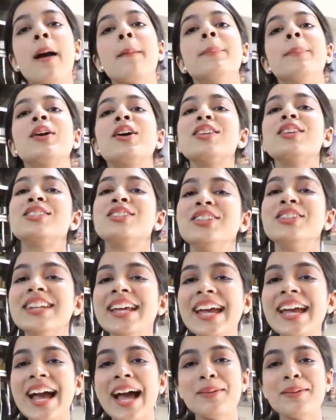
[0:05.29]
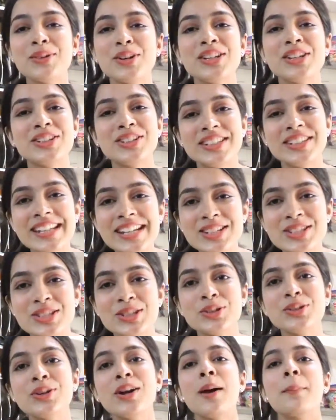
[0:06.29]
because today I'm going to teach
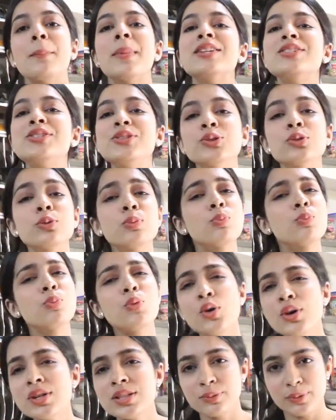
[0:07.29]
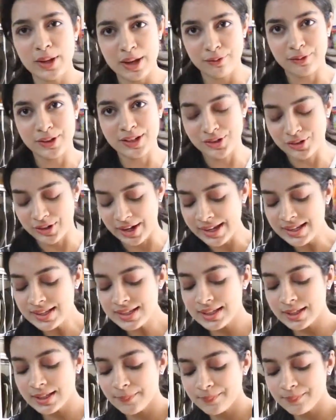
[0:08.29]
you my two most favorite drinks,